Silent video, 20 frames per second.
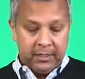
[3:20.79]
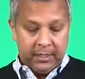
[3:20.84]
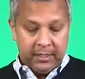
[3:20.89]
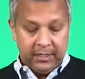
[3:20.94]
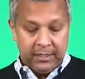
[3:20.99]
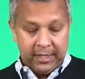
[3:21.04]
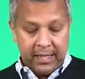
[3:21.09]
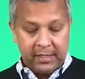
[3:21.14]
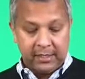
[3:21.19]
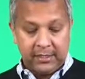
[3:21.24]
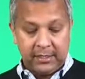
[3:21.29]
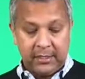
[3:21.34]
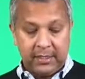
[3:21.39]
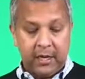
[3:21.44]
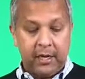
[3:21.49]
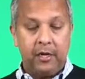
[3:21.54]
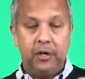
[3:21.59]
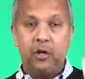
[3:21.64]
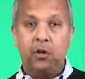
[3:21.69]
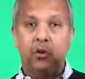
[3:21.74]
In that
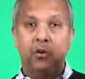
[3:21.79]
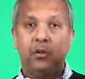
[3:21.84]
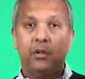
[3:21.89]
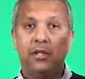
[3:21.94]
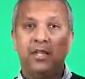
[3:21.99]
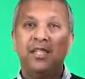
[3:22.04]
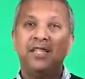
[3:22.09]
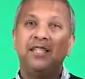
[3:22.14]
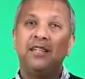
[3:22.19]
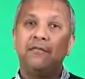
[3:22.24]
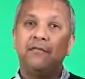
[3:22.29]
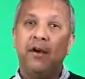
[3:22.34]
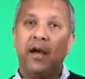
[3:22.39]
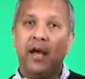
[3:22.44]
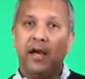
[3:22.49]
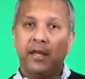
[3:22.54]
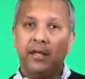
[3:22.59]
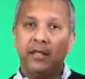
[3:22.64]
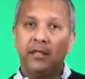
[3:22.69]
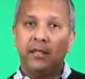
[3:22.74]
scenario, this
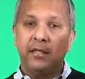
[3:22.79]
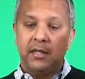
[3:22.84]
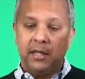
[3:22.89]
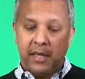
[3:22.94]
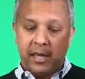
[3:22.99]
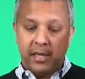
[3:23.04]
device